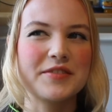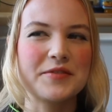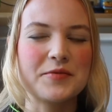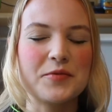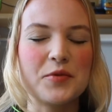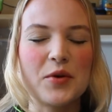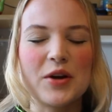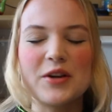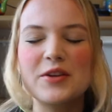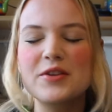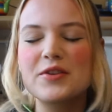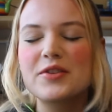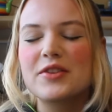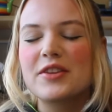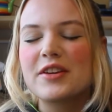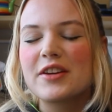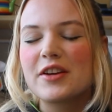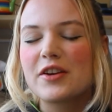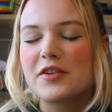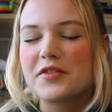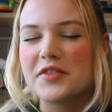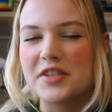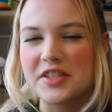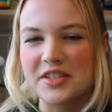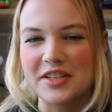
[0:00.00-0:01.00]
when you
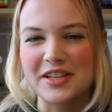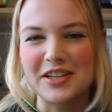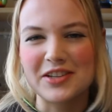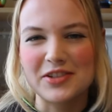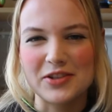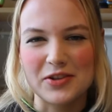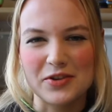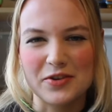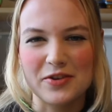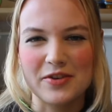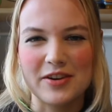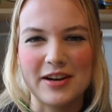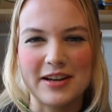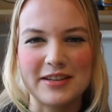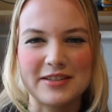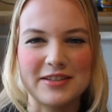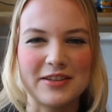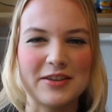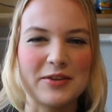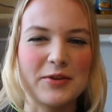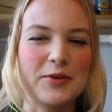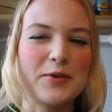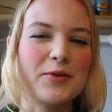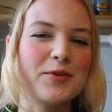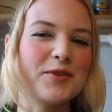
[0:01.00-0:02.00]
think of a TikTok creator,
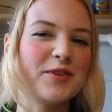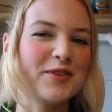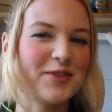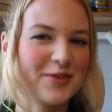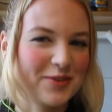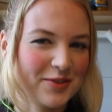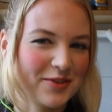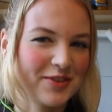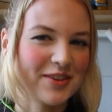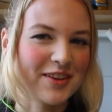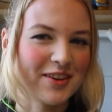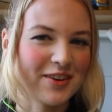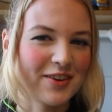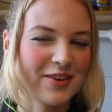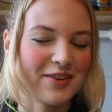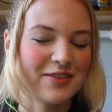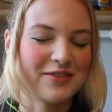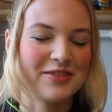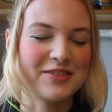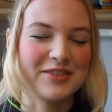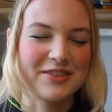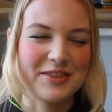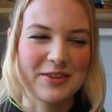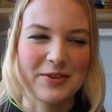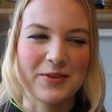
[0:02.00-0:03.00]
who do you think
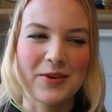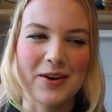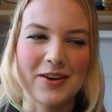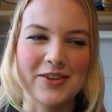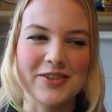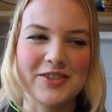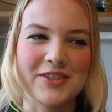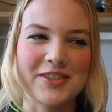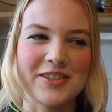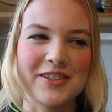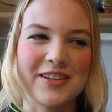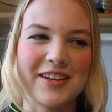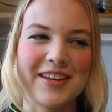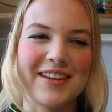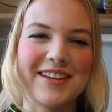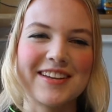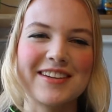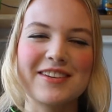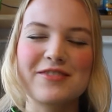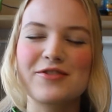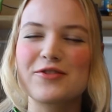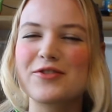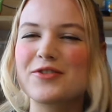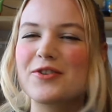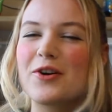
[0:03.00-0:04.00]
of is the question. And
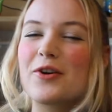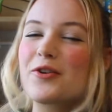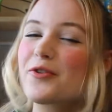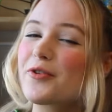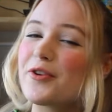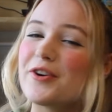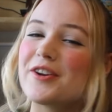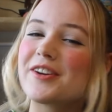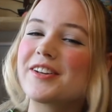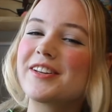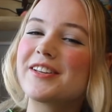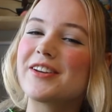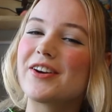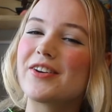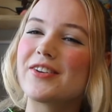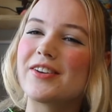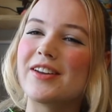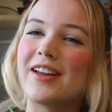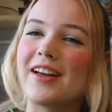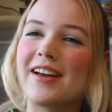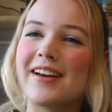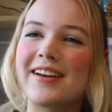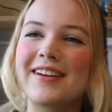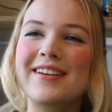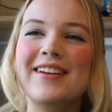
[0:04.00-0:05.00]
if you're not chronically
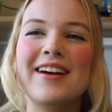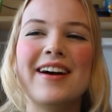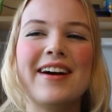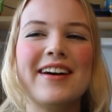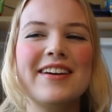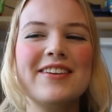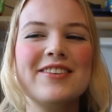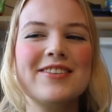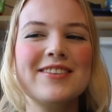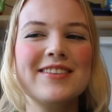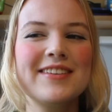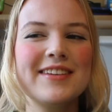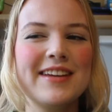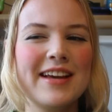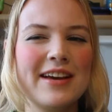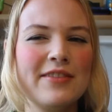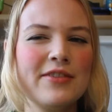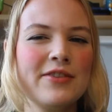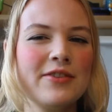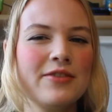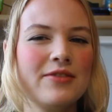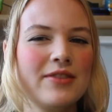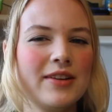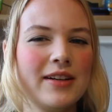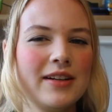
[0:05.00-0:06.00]
online, I could
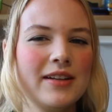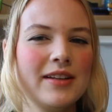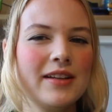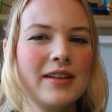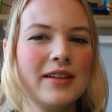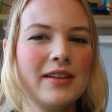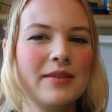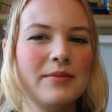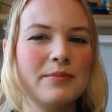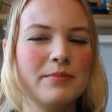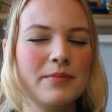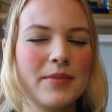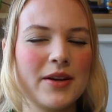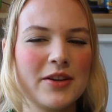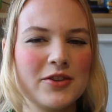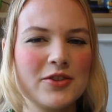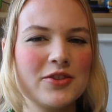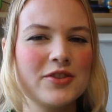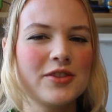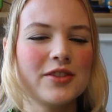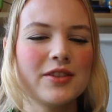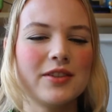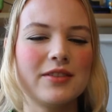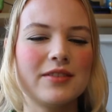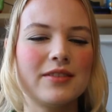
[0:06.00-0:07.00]
never really
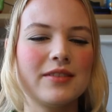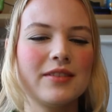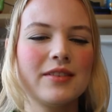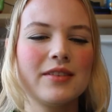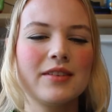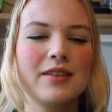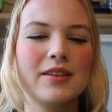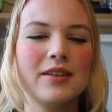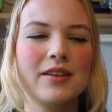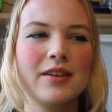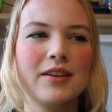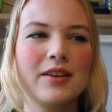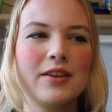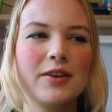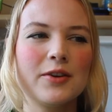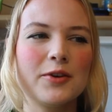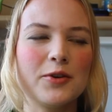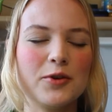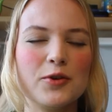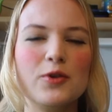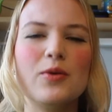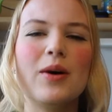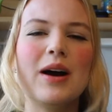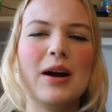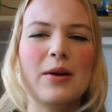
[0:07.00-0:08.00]
mention
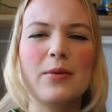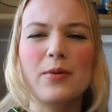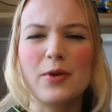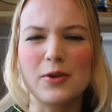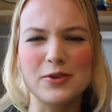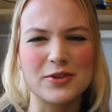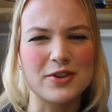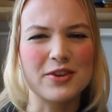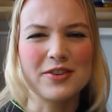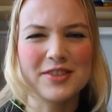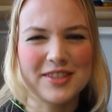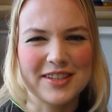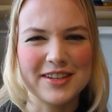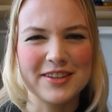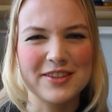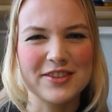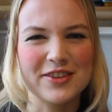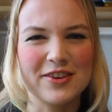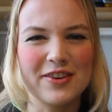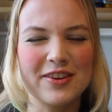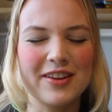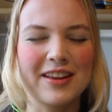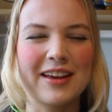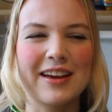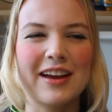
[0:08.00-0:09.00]
who I watch on
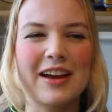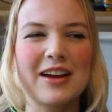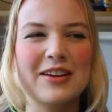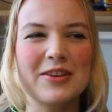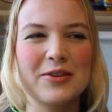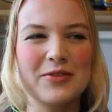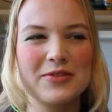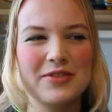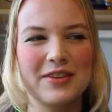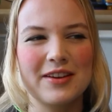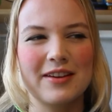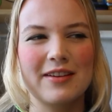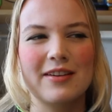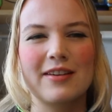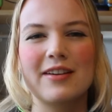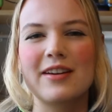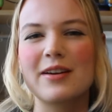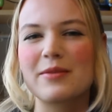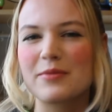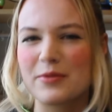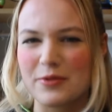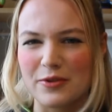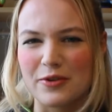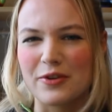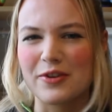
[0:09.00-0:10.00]
TikTok. Like, I don't think I
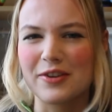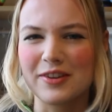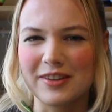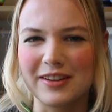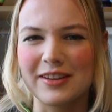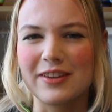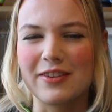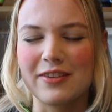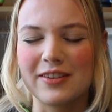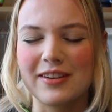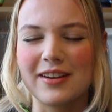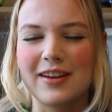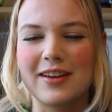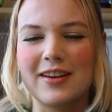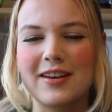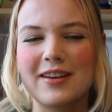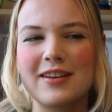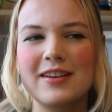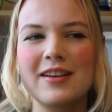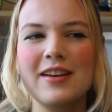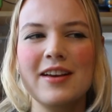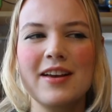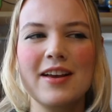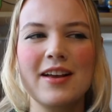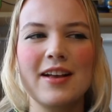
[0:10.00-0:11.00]
am chronically
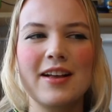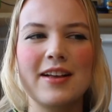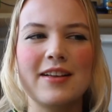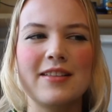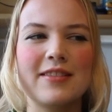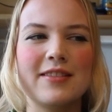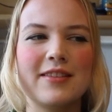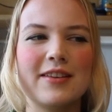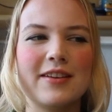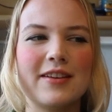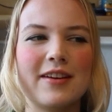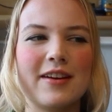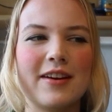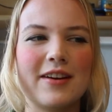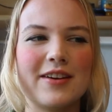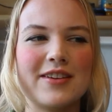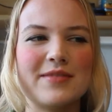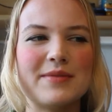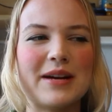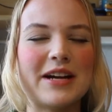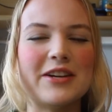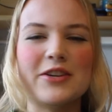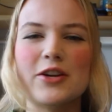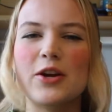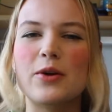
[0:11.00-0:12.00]
online in that
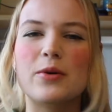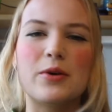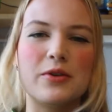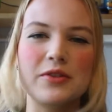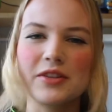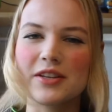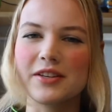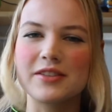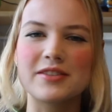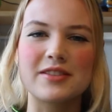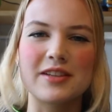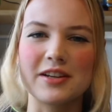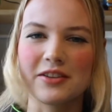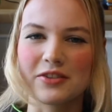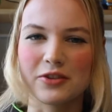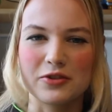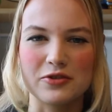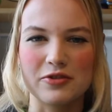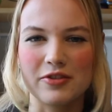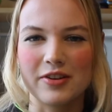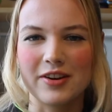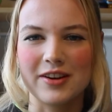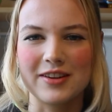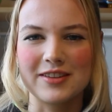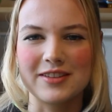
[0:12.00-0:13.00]
I know all these TikTok
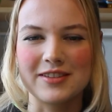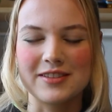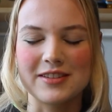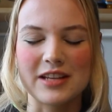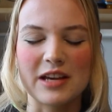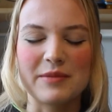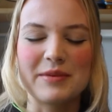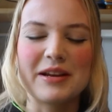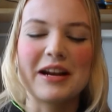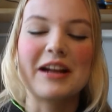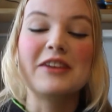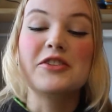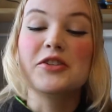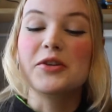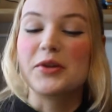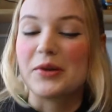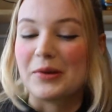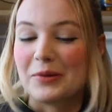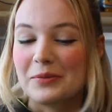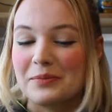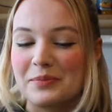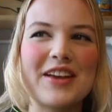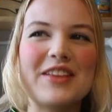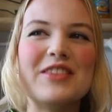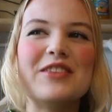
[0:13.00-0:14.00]
creators. I mean, I
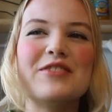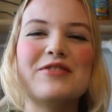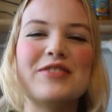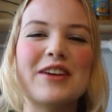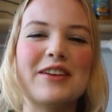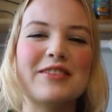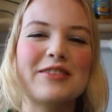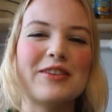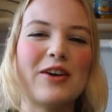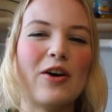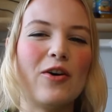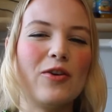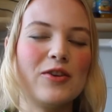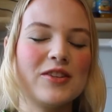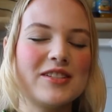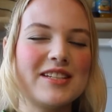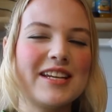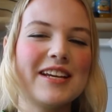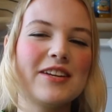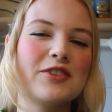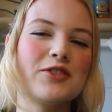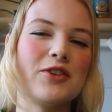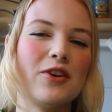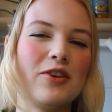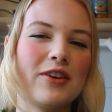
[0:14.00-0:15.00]
do, in the fact that on
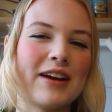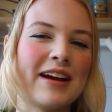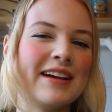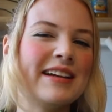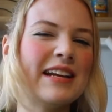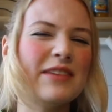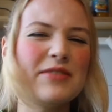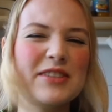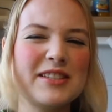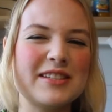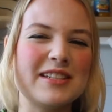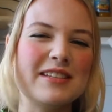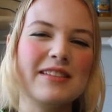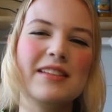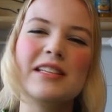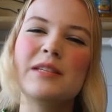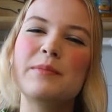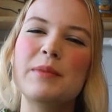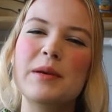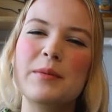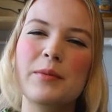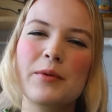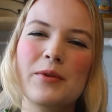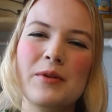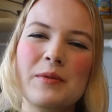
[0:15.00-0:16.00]
TikTok, I never see these
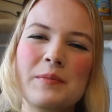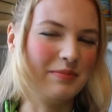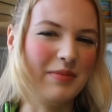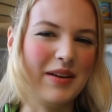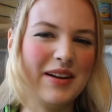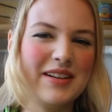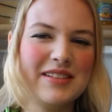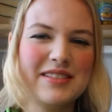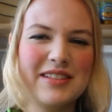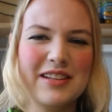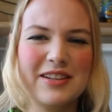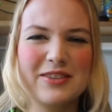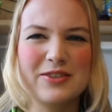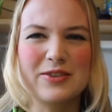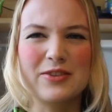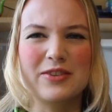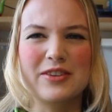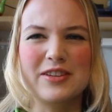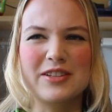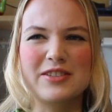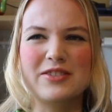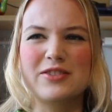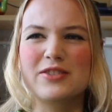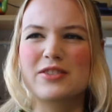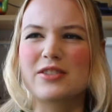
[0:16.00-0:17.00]
people. My
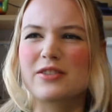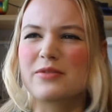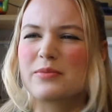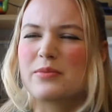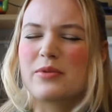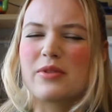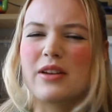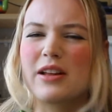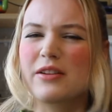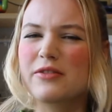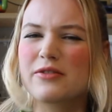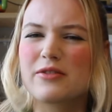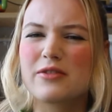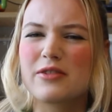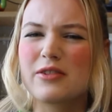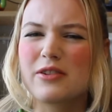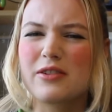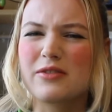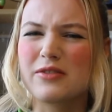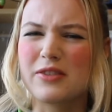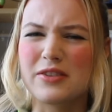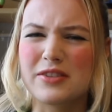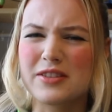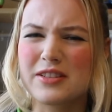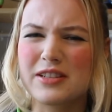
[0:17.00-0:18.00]
TikTok is just a plethora
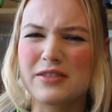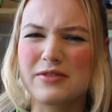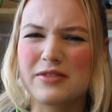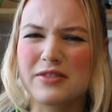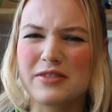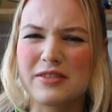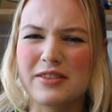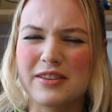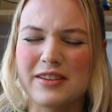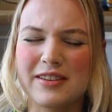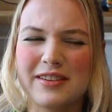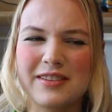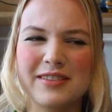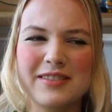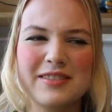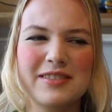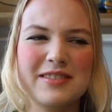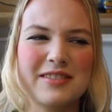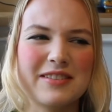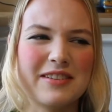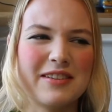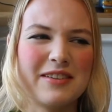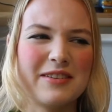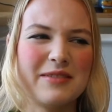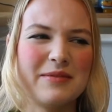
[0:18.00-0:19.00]
of lots of different
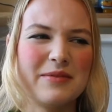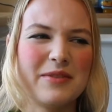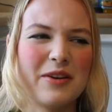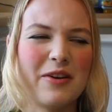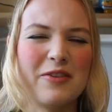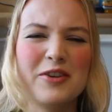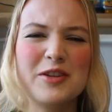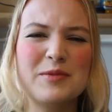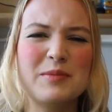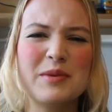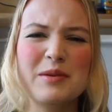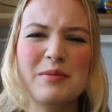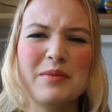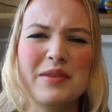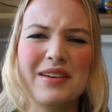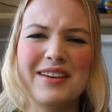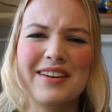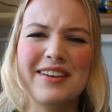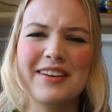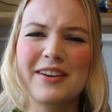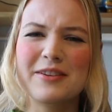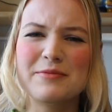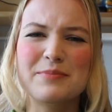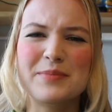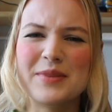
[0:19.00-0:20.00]
things. The
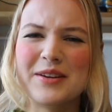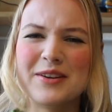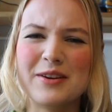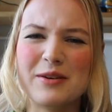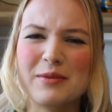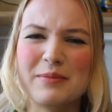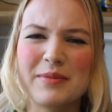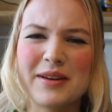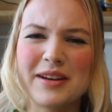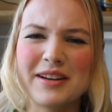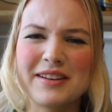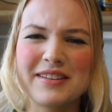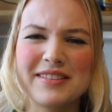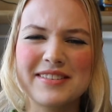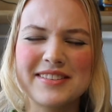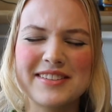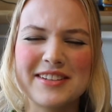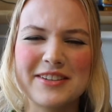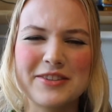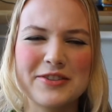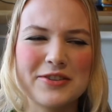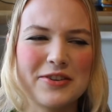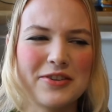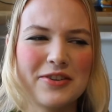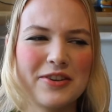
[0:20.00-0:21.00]
RSPB have been on my
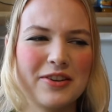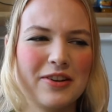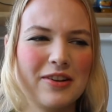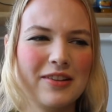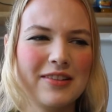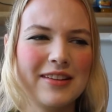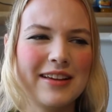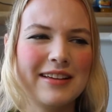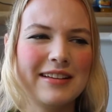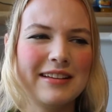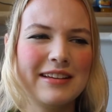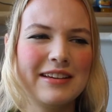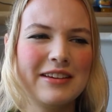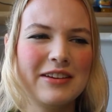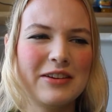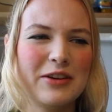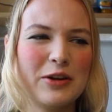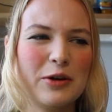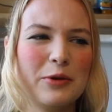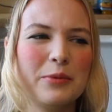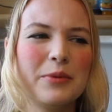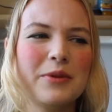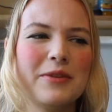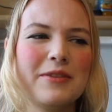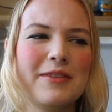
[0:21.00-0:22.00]
TikTok a lot lately,
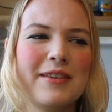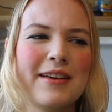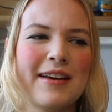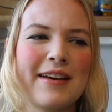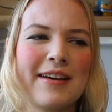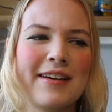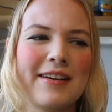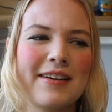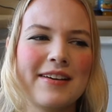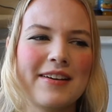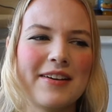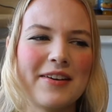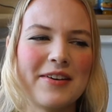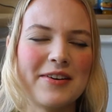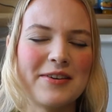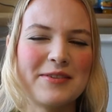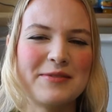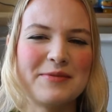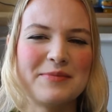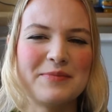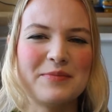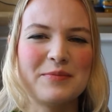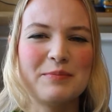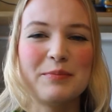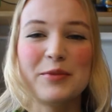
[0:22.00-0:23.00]
with their
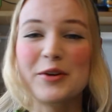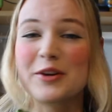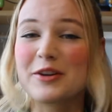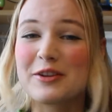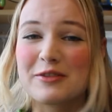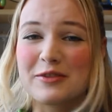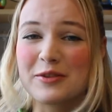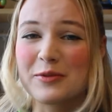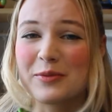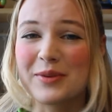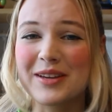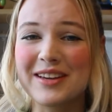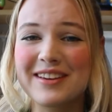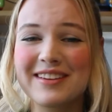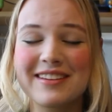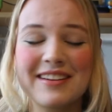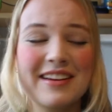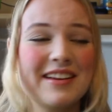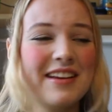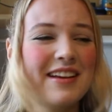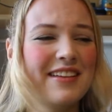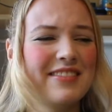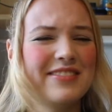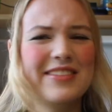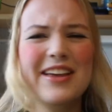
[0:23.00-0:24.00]
Bird of the Week.
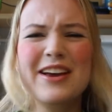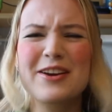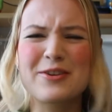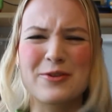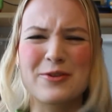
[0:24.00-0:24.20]
They're